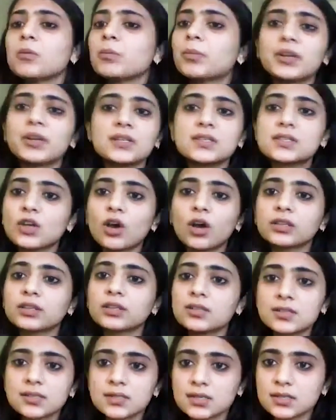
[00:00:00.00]
but it's not
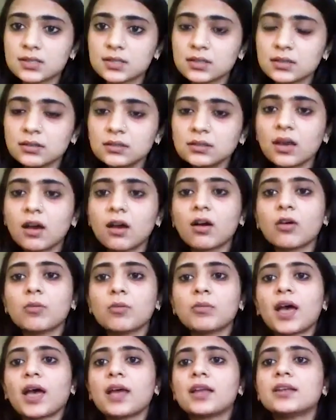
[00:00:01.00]
consistent,
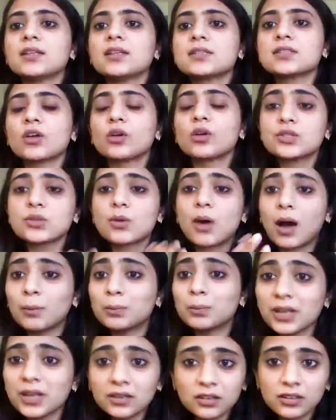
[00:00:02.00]
um, and it's also
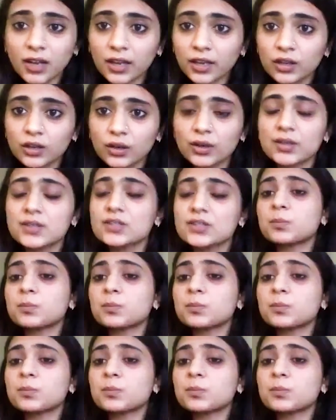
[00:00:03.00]
updated regularly,